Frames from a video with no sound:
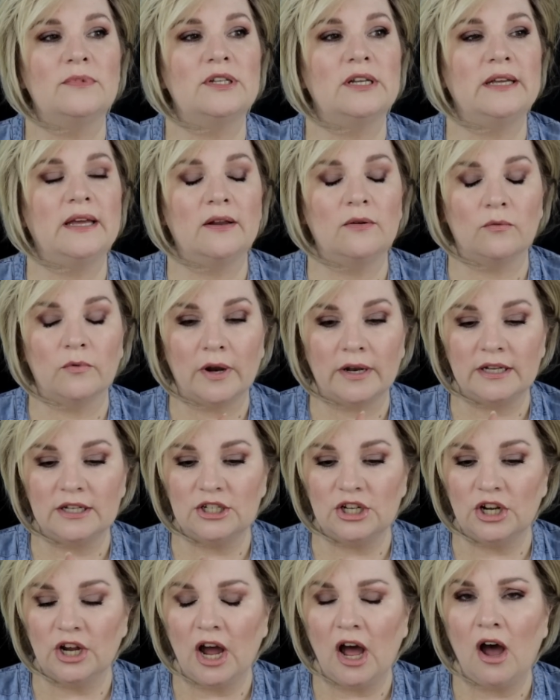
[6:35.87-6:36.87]
to get ready
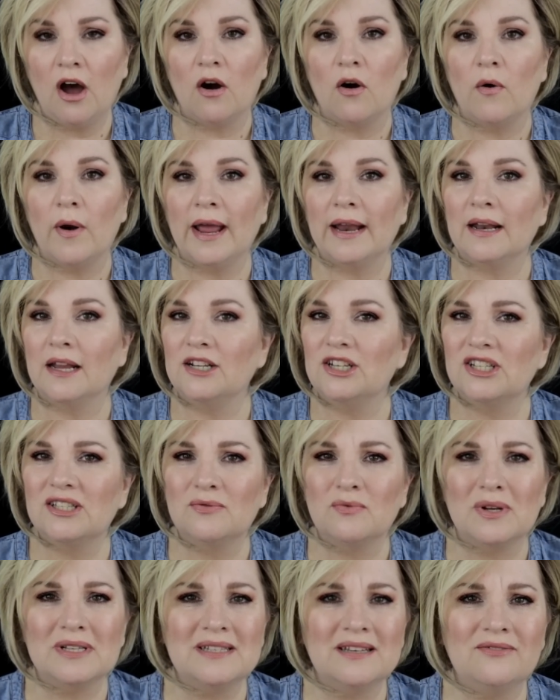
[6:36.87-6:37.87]
to go and I
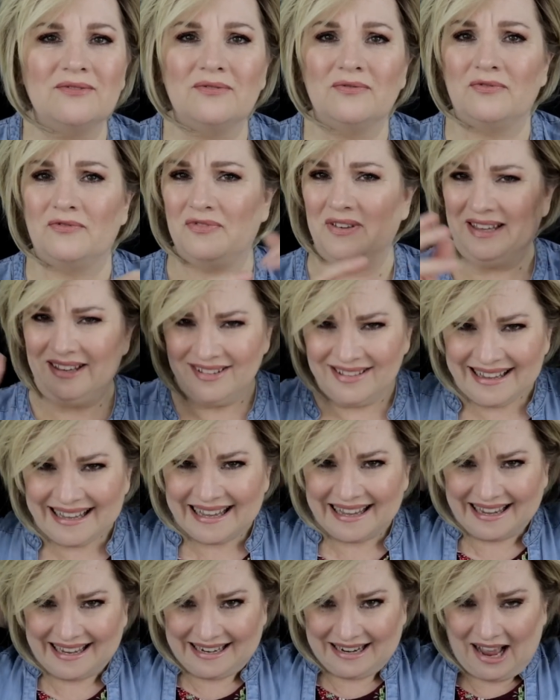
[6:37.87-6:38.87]
just wasn't
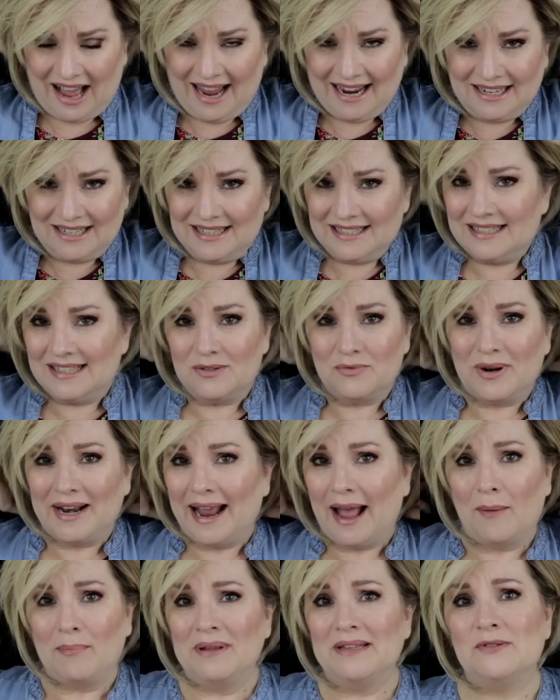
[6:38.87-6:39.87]
feeling it. I, this is what
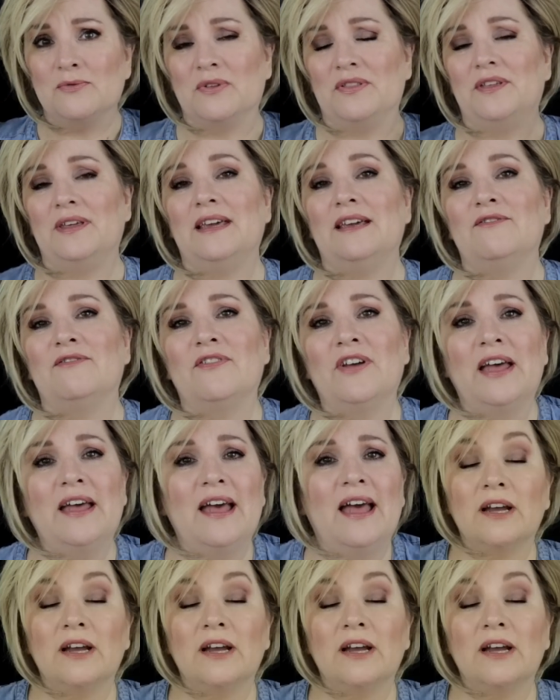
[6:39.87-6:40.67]
happens with Eve.